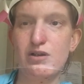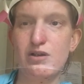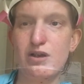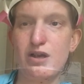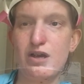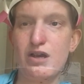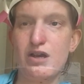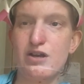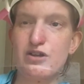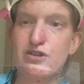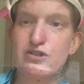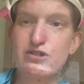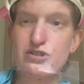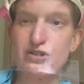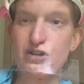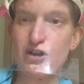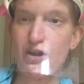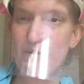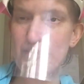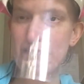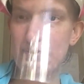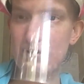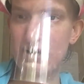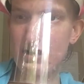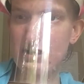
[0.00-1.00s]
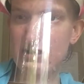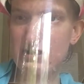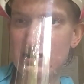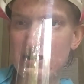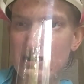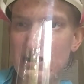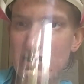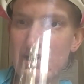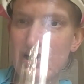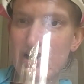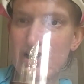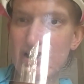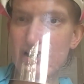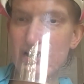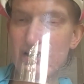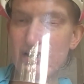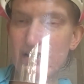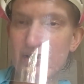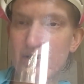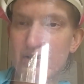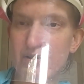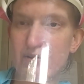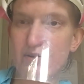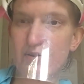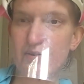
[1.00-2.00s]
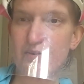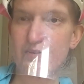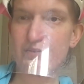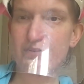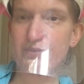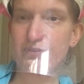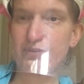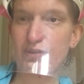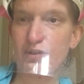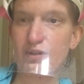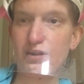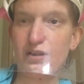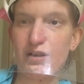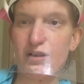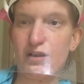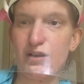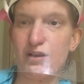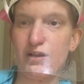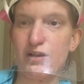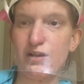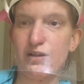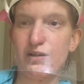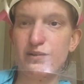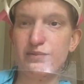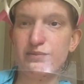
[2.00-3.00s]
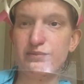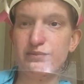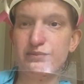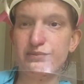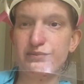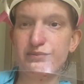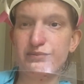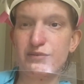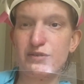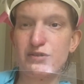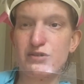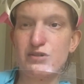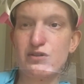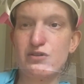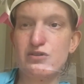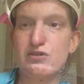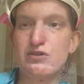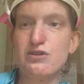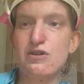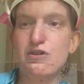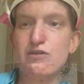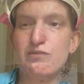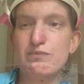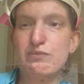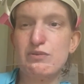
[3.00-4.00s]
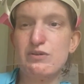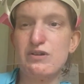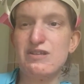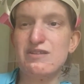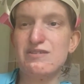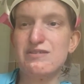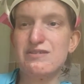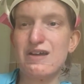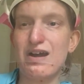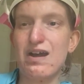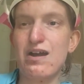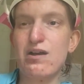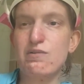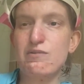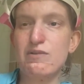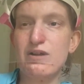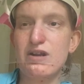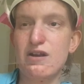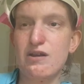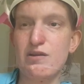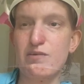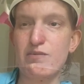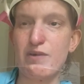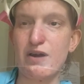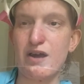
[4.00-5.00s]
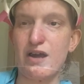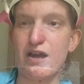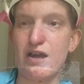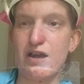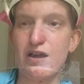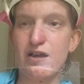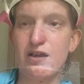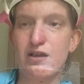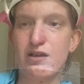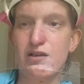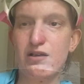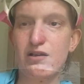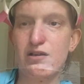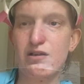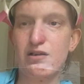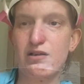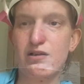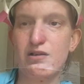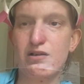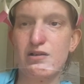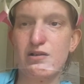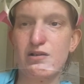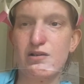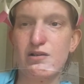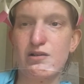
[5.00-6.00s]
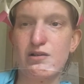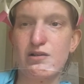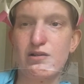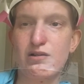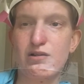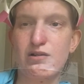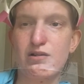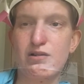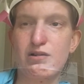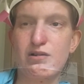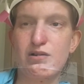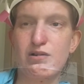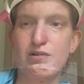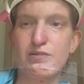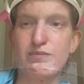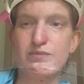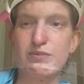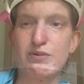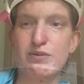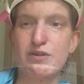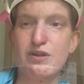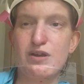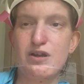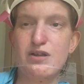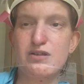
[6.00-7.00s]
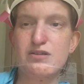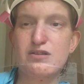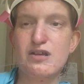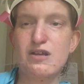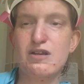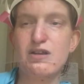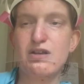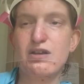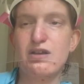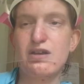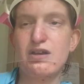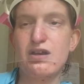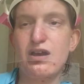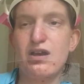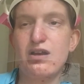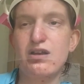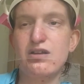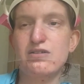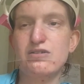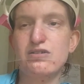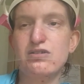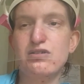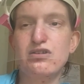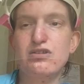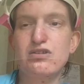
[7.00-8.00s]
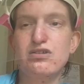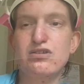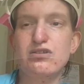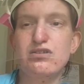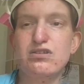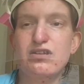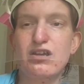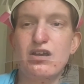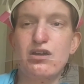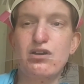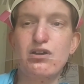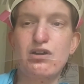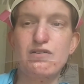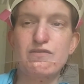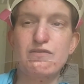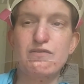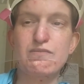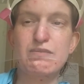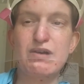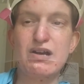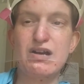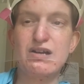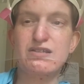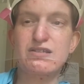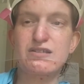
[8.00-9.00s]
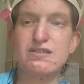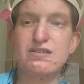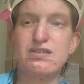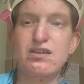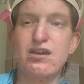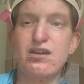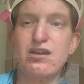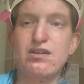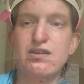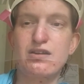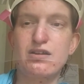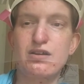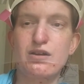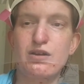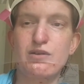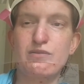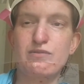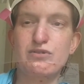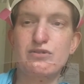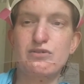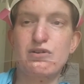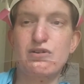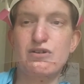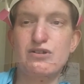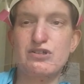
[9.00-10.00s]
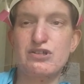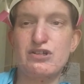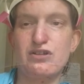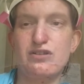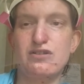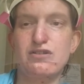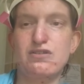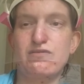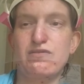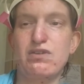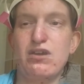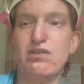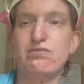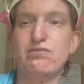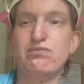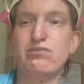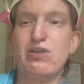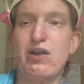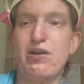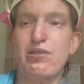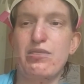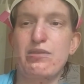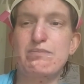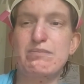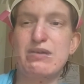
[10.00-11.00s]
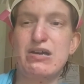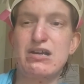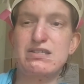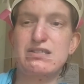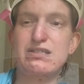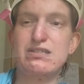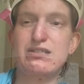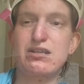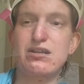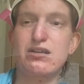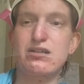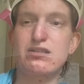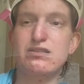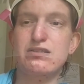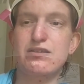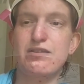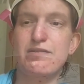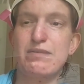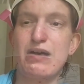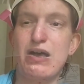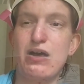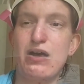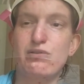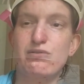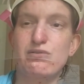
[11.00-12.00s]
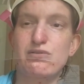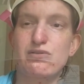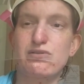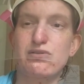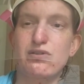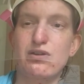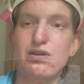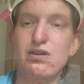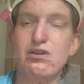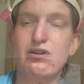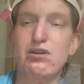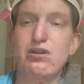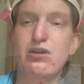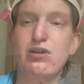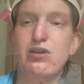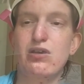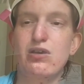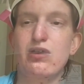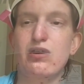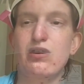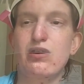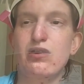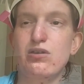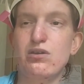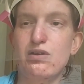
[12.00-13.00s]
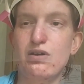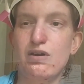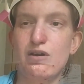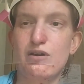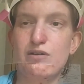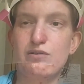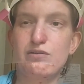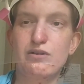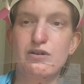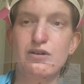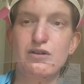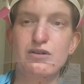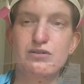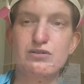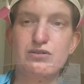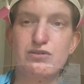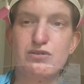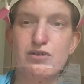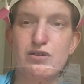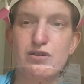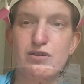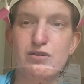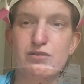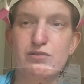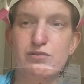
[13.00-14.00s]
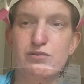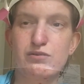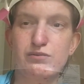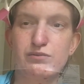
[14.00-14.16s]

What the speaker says: in a shop, let's say. As long as you don't put it down anywhere. But then again, as soon as you take off a mask, then, you know, it's got a chance of getting round the mask and into your mouth, and, you know. So